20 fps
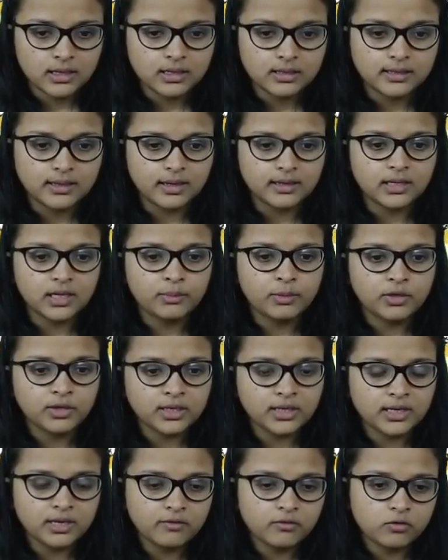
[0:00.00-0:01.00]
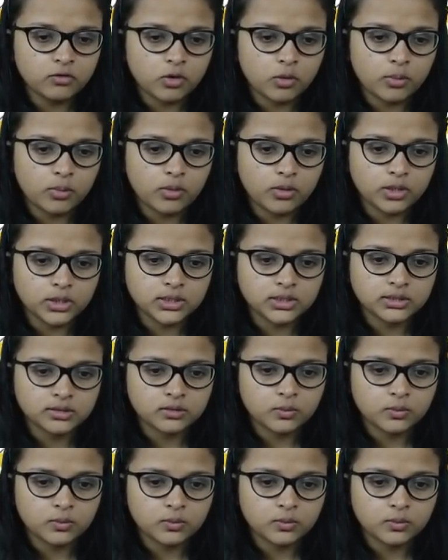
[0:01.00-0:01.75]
the diminutive robot